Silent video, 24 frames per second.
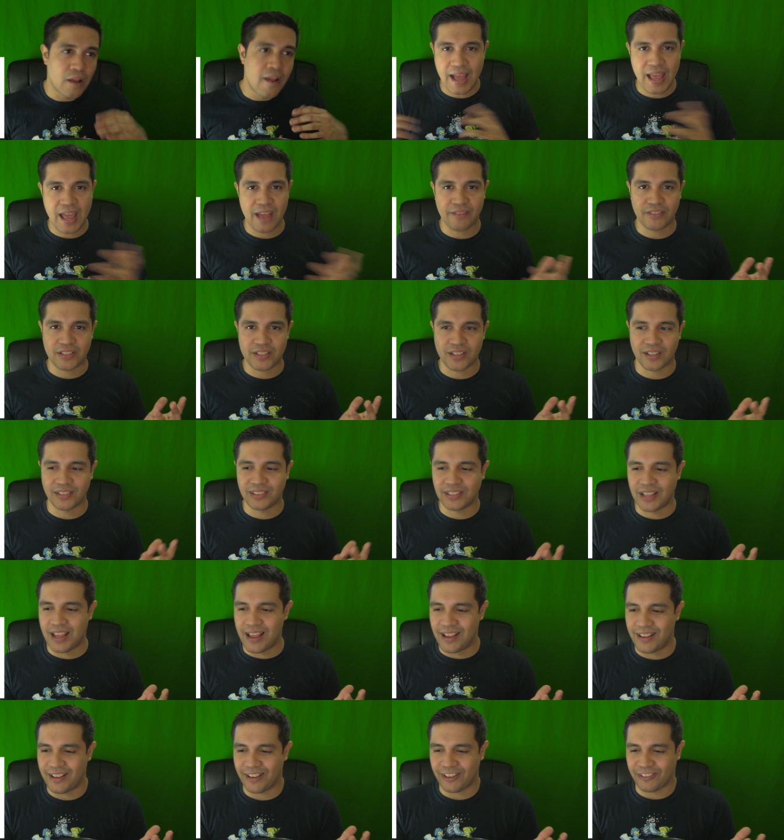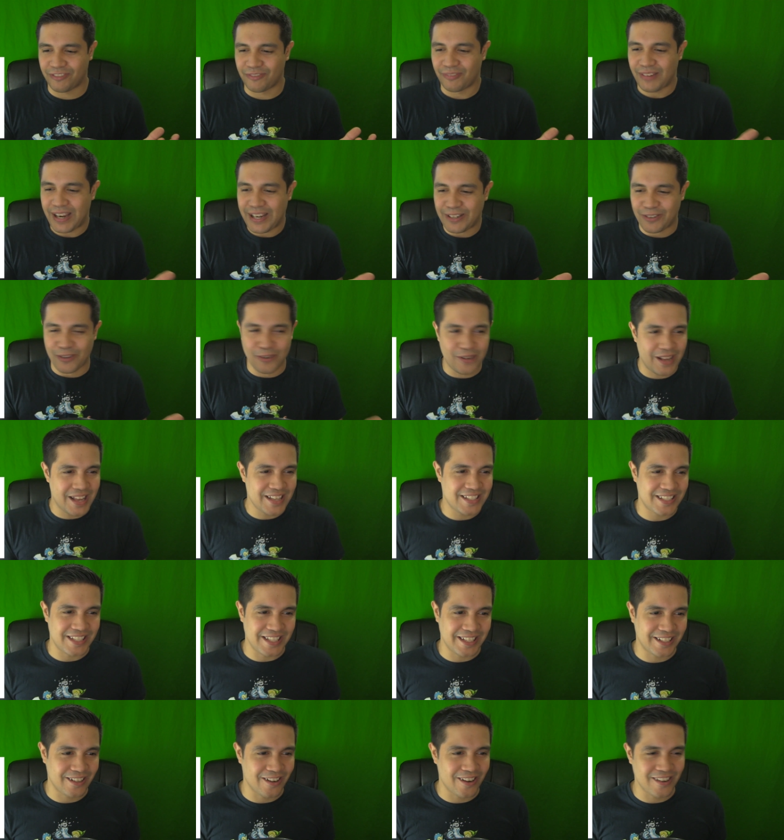I have a ton of micro
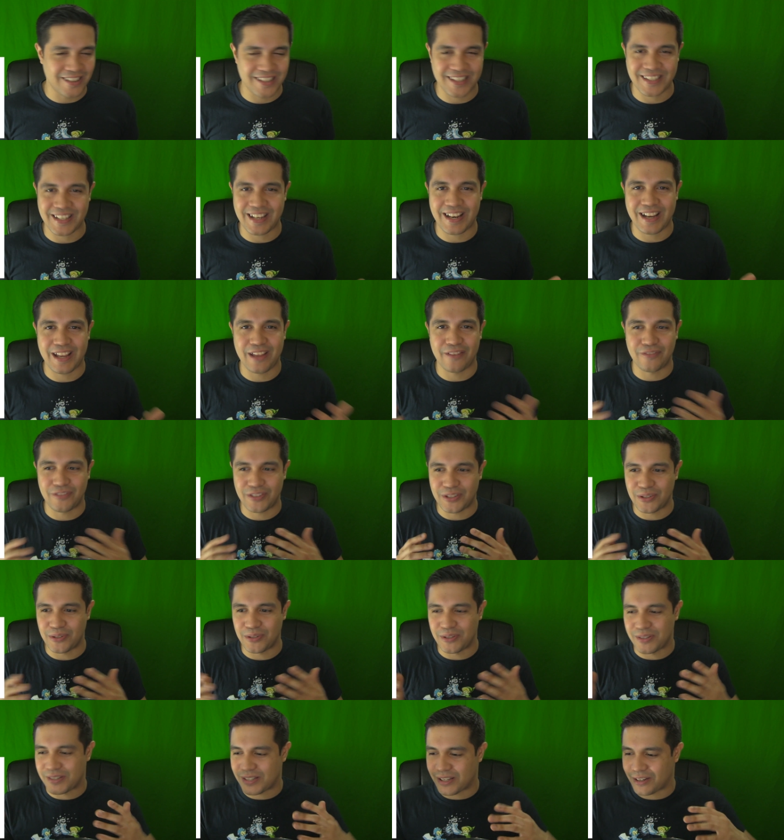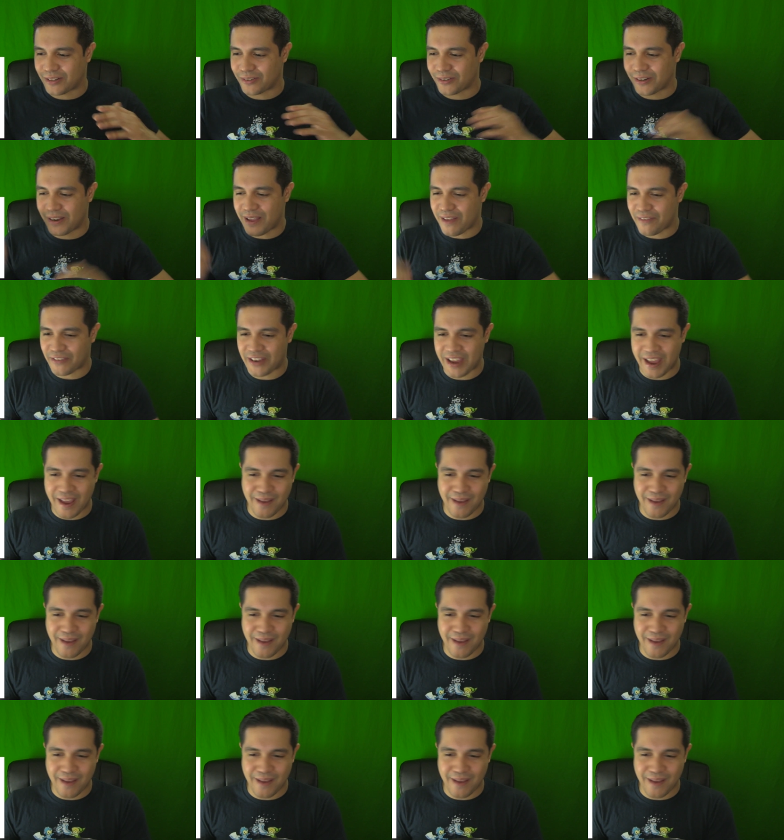SD cards that I have used on an array of